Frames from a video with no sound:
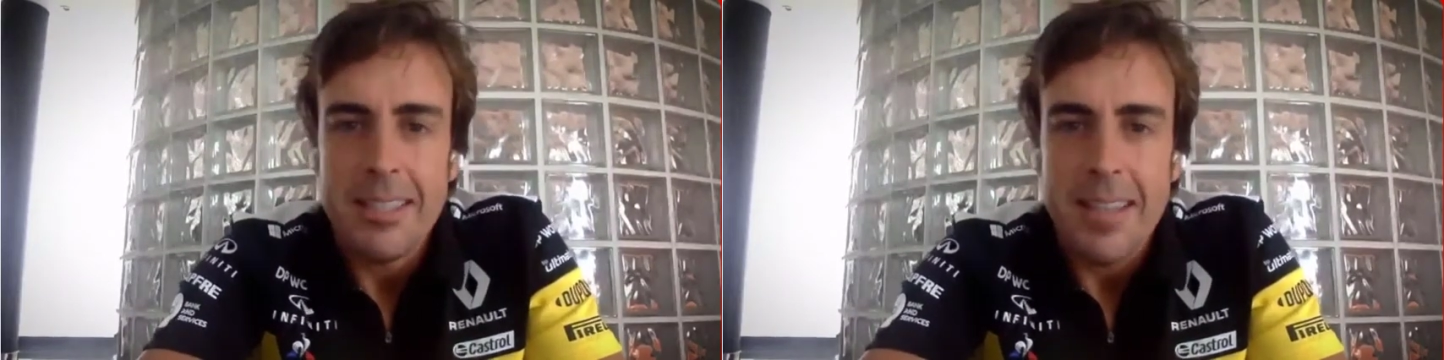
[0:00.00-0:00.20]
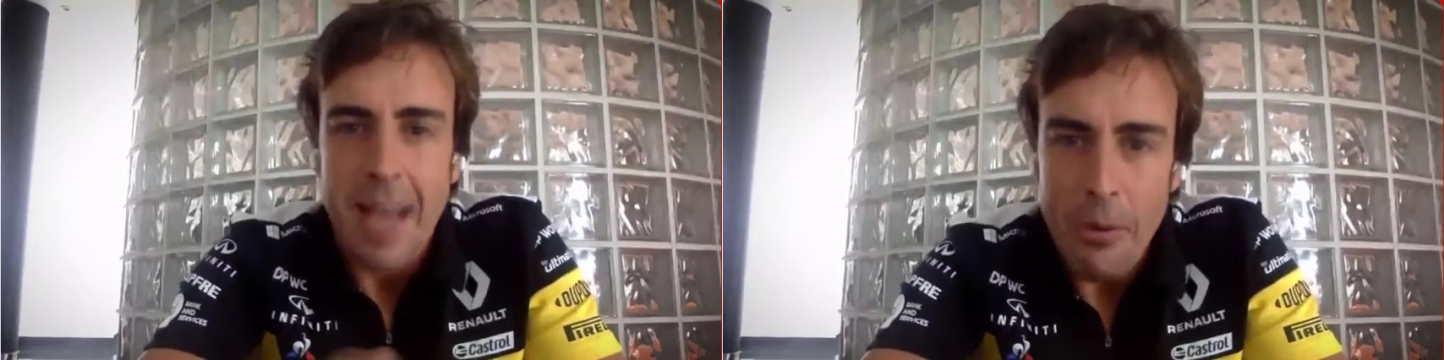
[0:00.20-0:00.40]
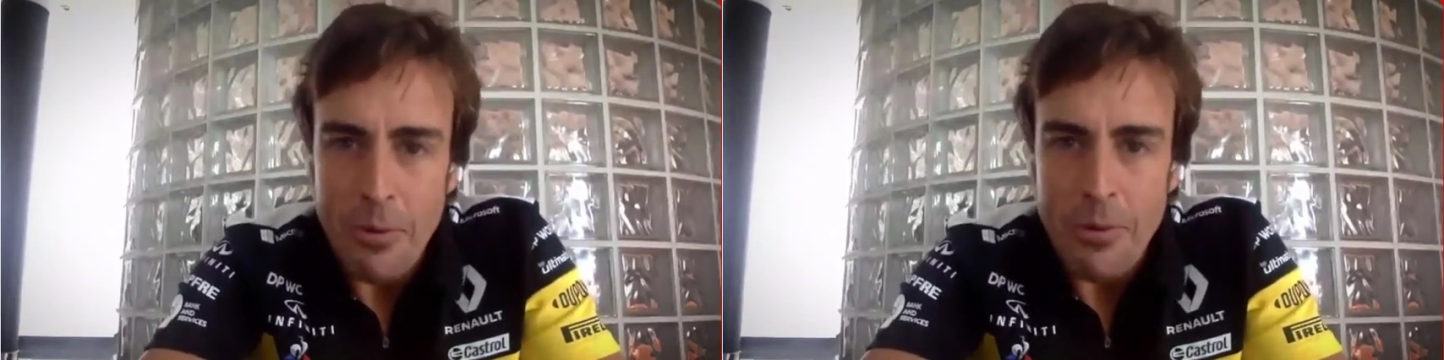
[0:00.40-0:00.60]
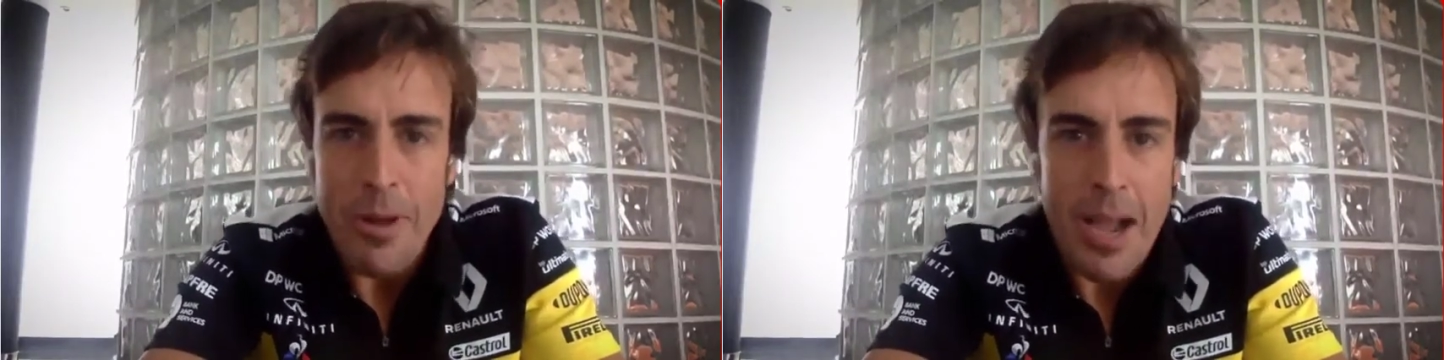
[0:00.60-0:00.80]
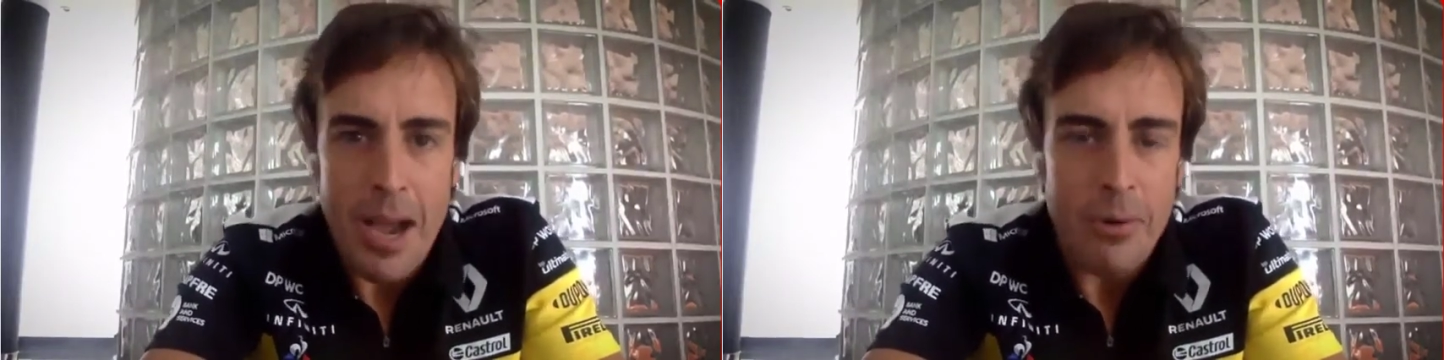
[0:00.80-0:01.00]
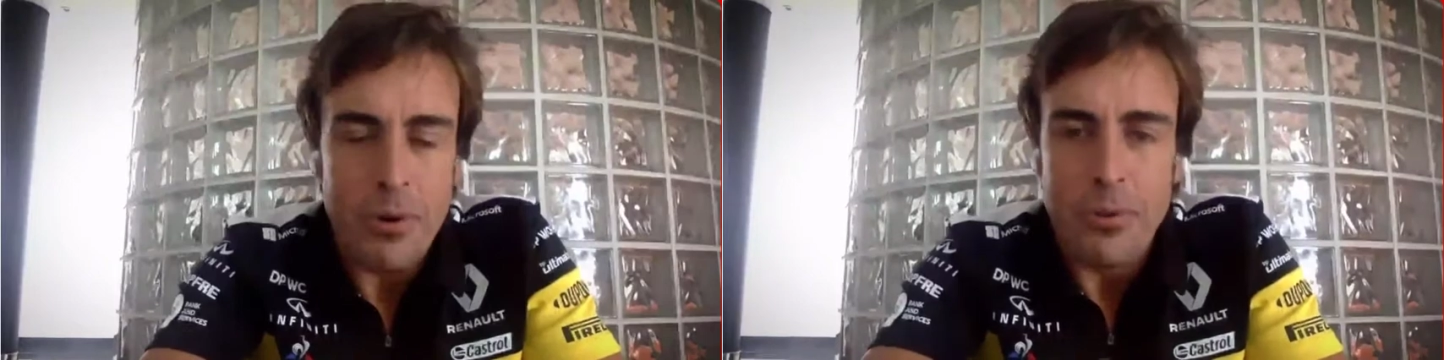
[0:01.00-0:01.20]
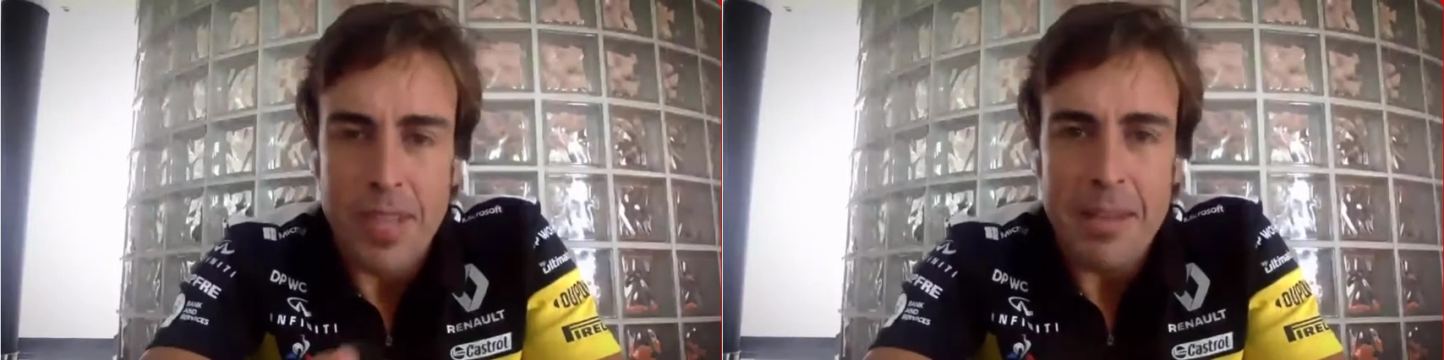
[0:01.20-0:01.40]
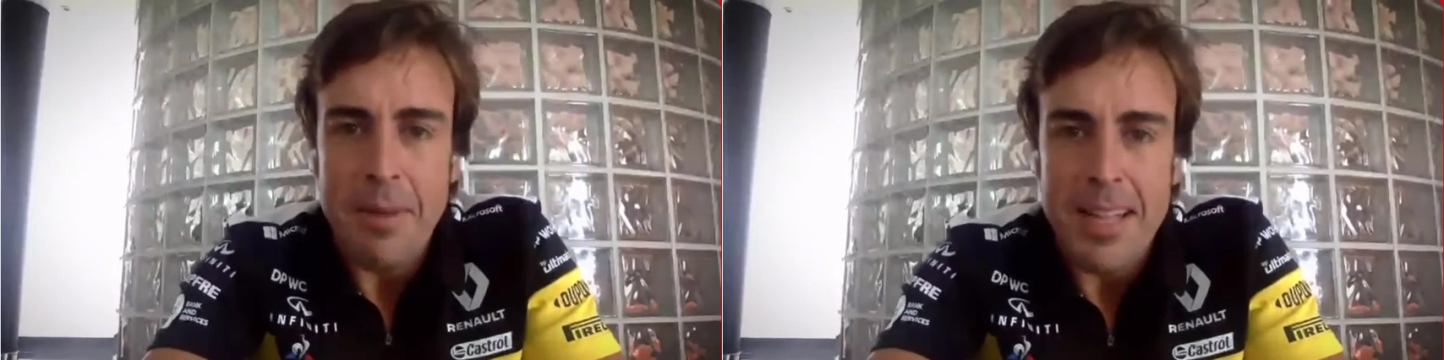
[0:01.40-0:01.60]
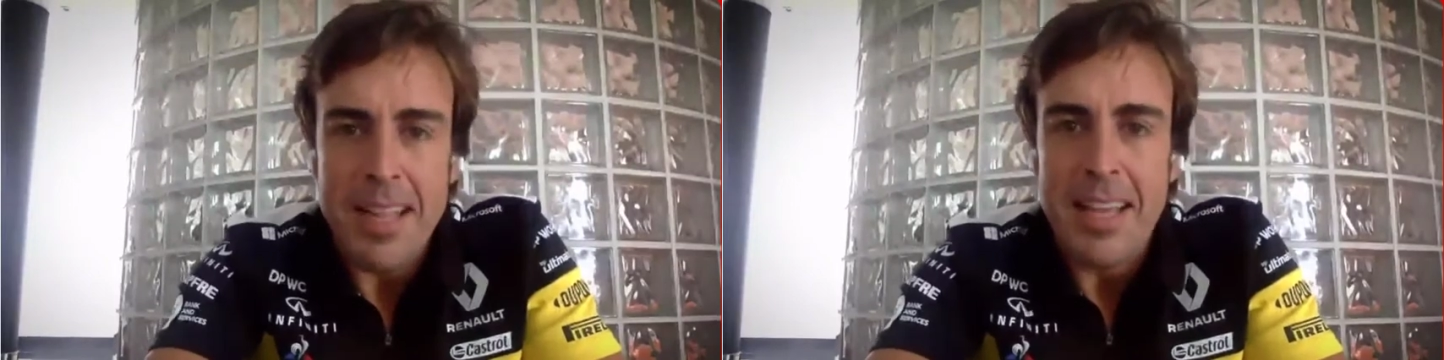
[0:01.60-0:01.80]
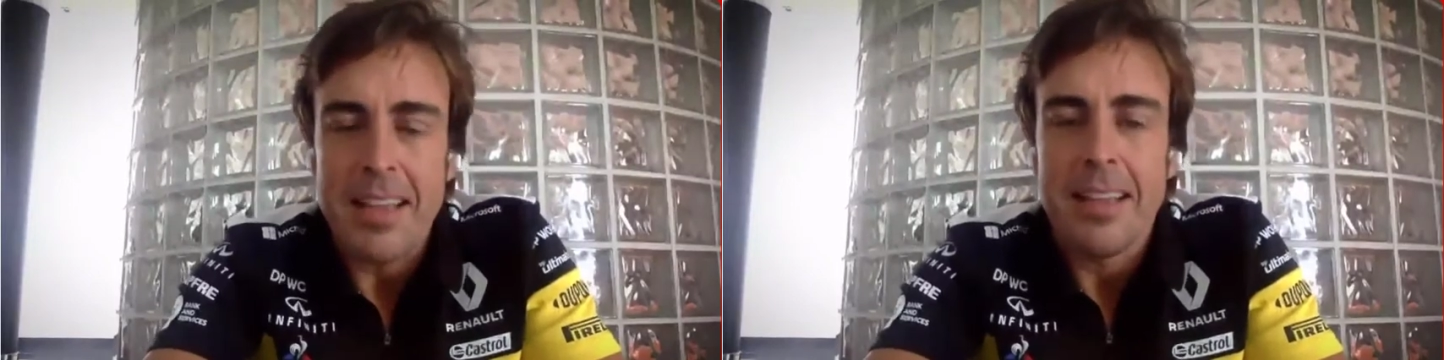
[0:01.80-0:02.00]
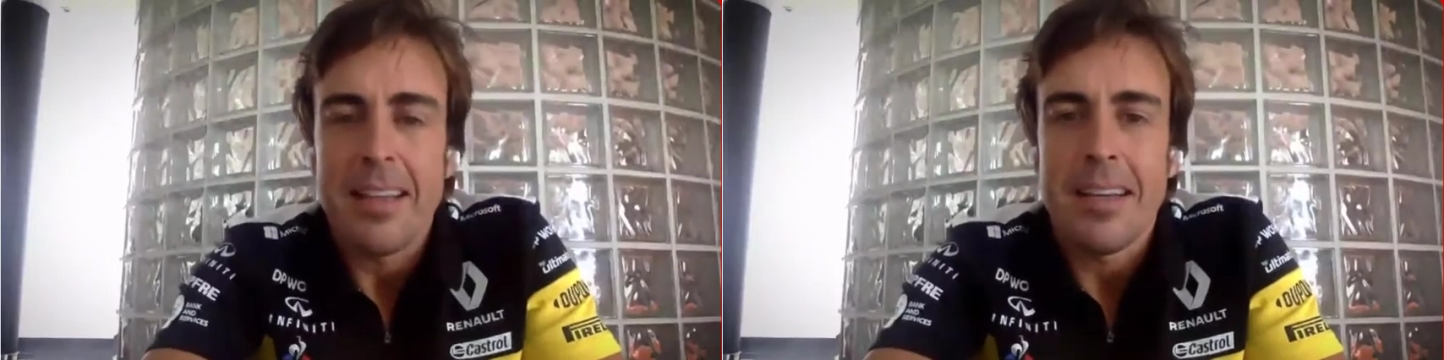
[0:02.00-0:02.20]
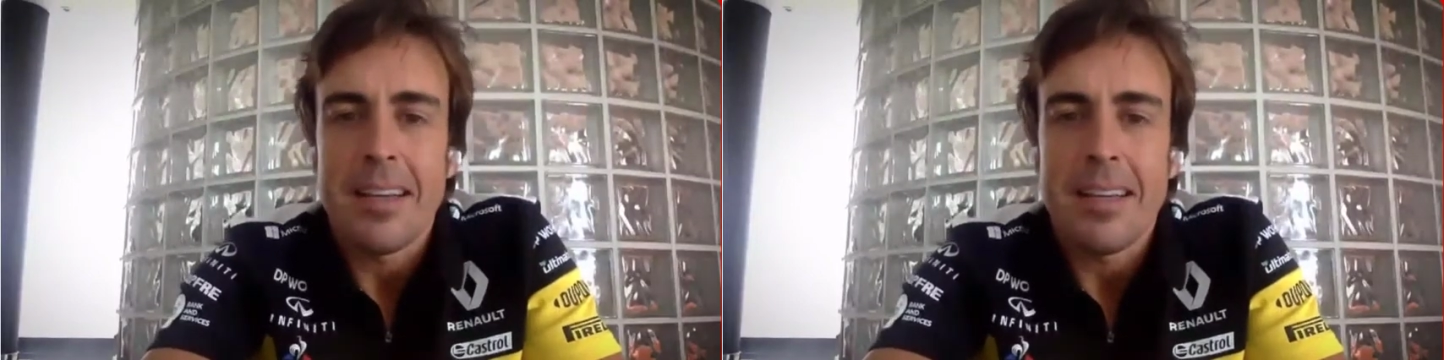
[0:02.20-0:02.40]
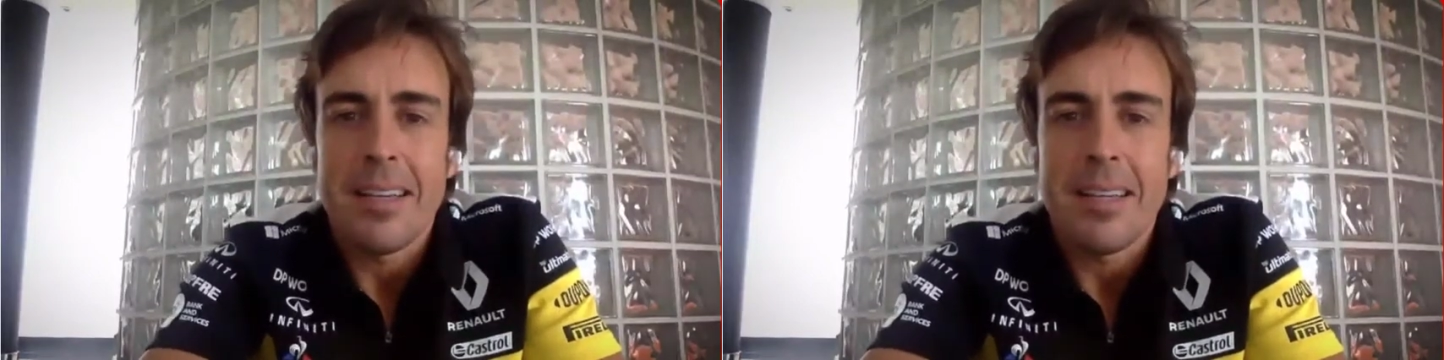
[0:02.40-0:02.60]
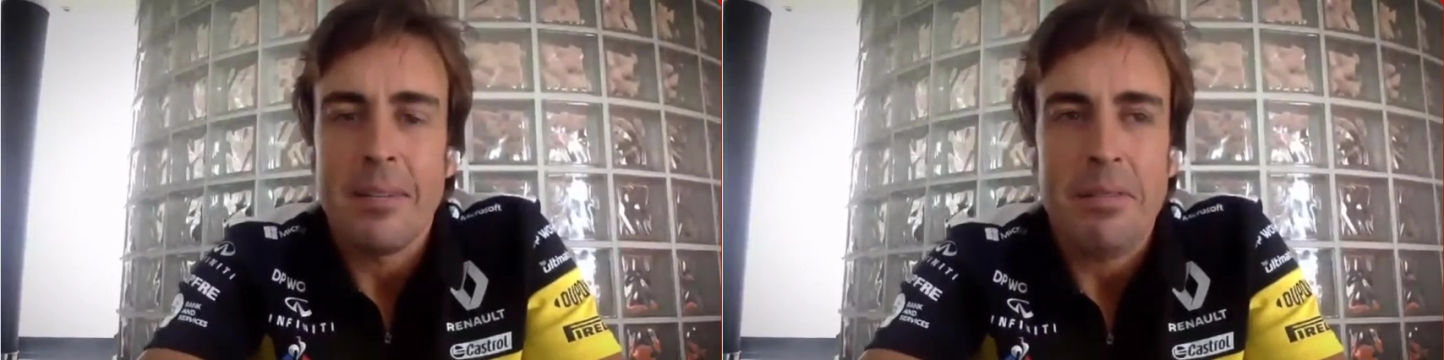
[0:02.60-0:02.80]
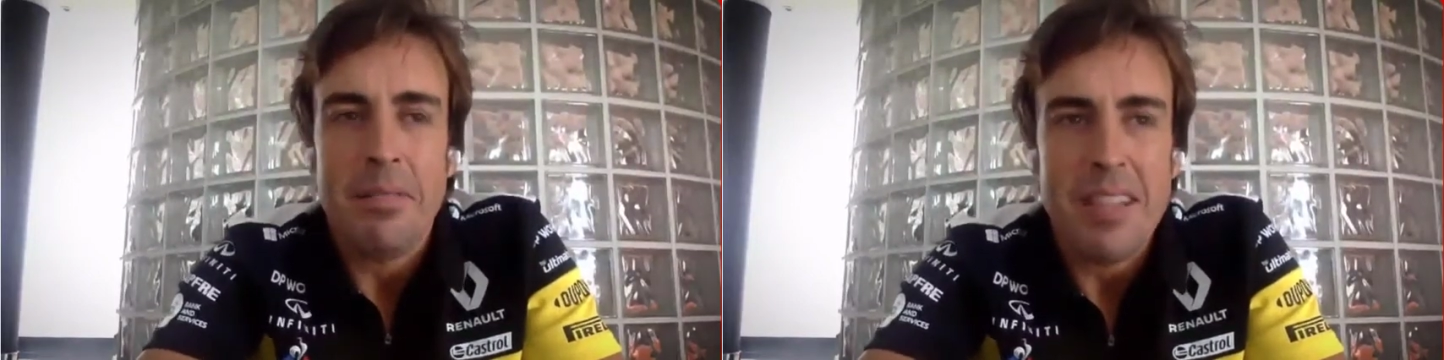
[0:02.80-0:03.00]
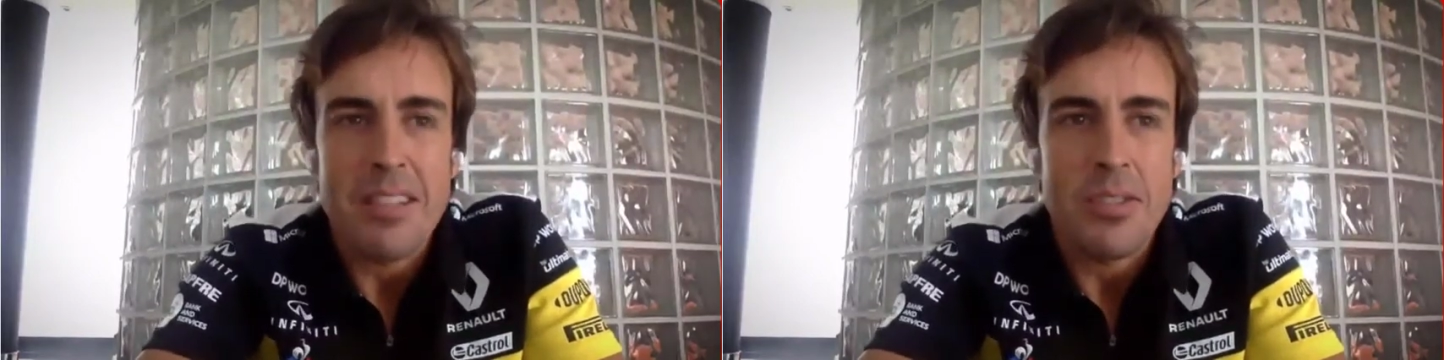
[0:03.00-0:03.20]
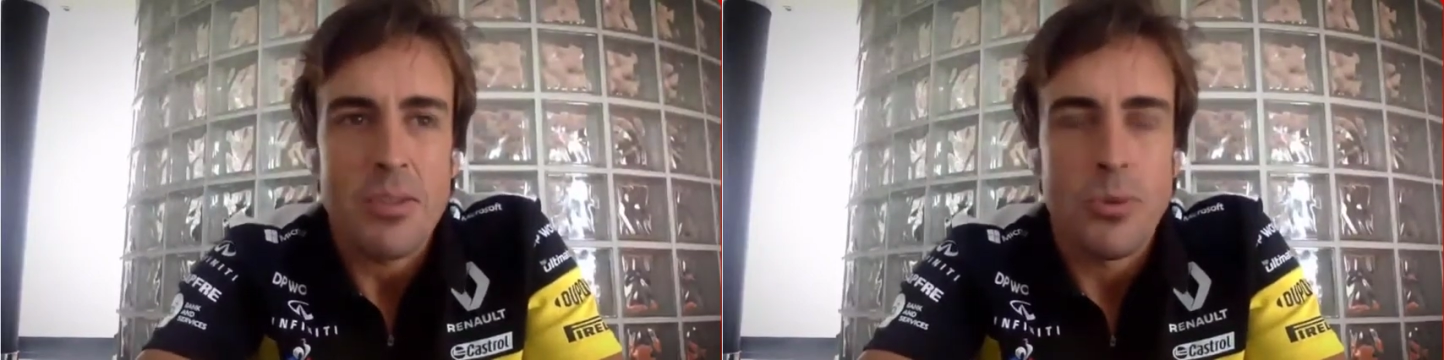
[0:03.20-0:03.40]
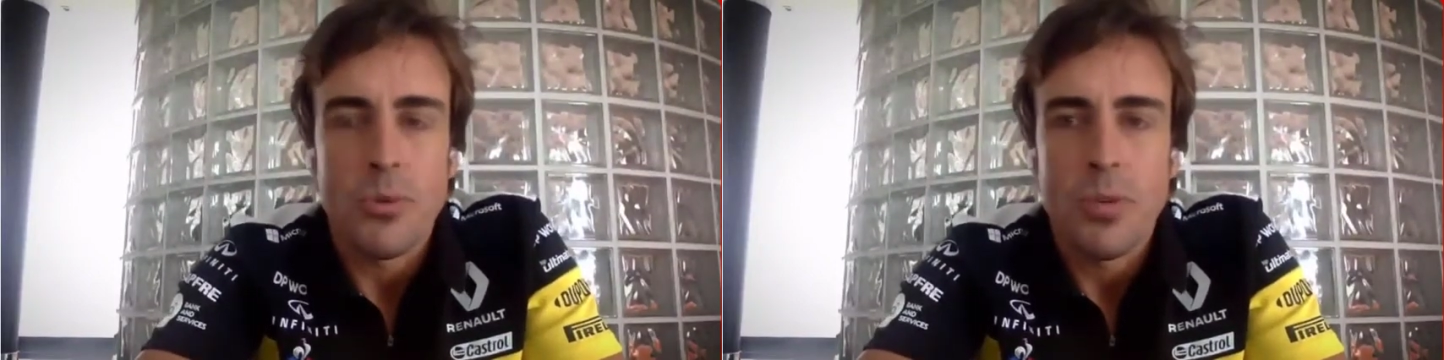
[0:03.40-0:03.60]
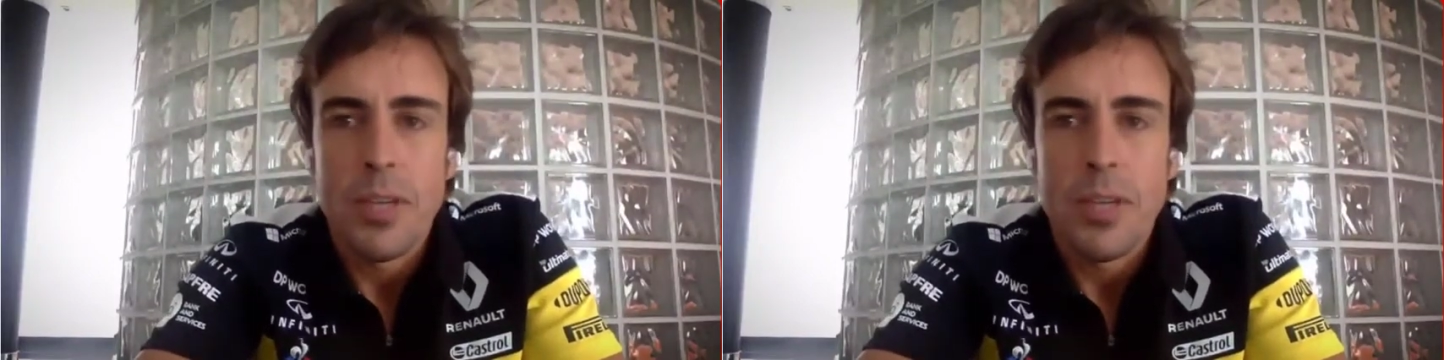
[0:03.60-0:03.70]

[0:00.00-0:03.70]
hour by hour or day by day things to do,